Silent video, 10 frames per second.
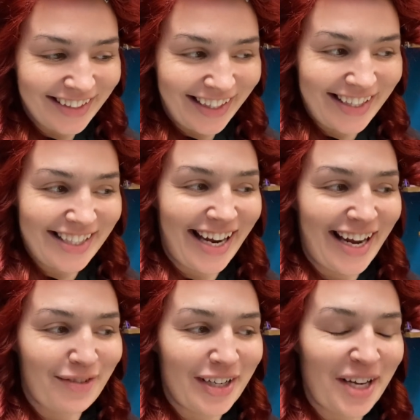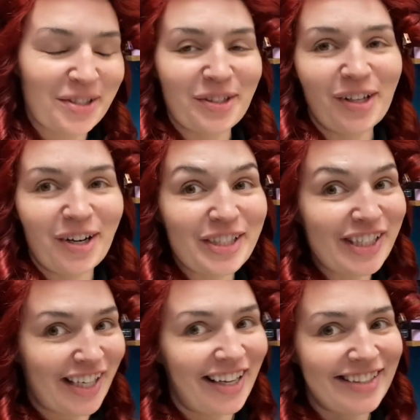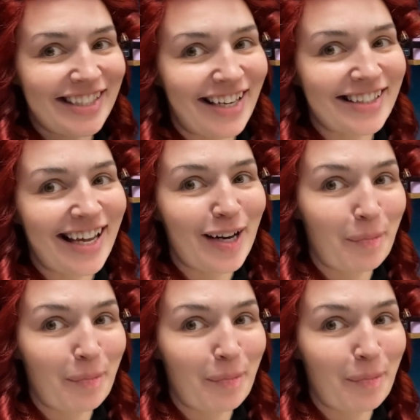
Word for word: because I have an extra large child size head